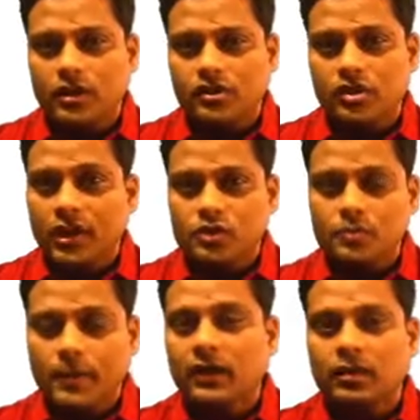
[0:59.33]
I shall
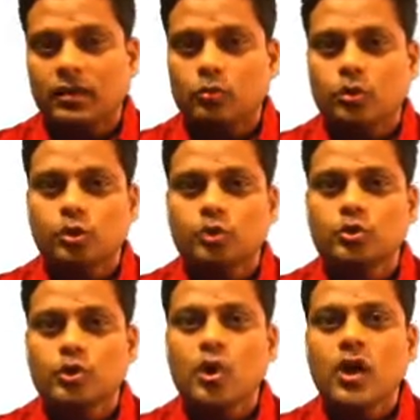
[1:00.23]
expect that you would do
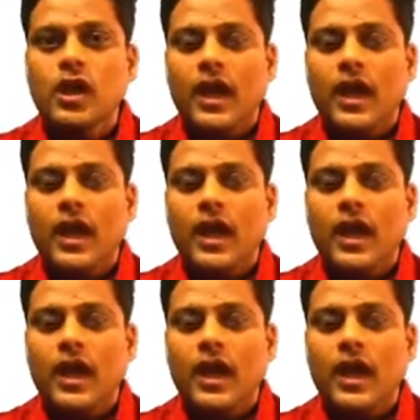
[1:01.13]
so,